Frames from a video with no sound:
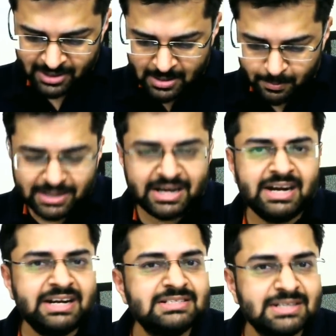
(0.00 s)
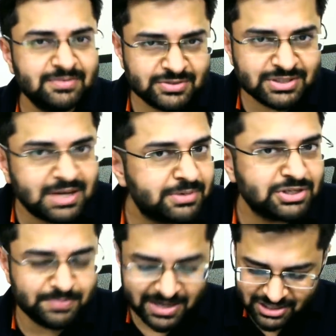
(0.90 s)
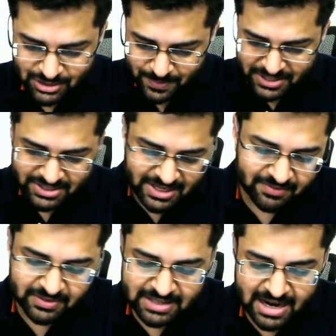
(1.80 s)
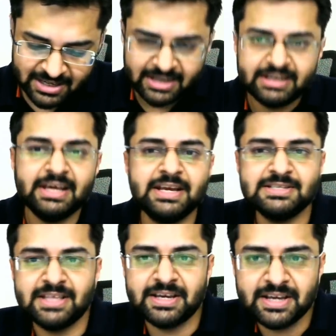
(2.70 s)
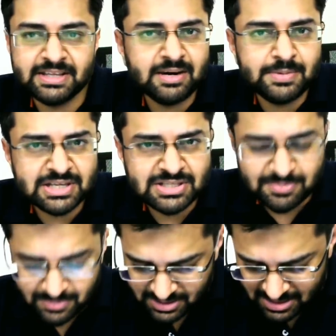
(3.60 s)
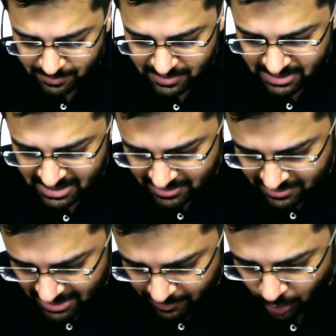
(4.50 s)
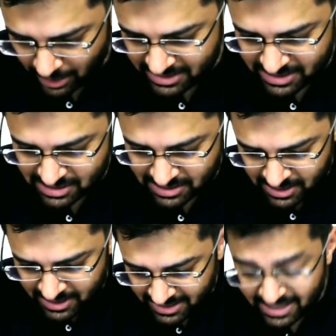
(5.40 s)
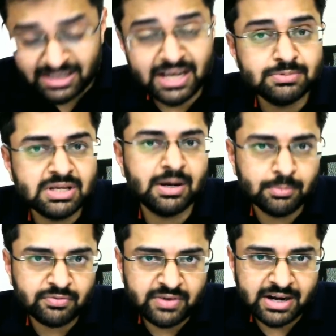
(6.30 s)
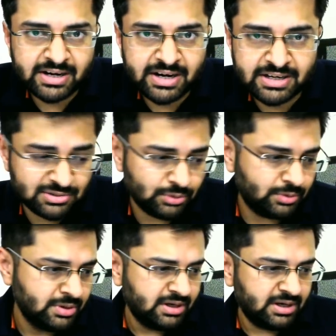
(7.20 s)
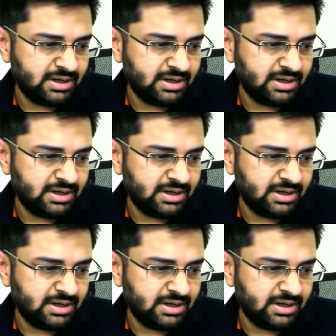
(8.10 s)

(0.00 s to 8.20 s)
but it deserves some respect, especially after that 10x thing. They'll be just they'll they'll, they'll be calling just 10 times the number of candidates. So uh,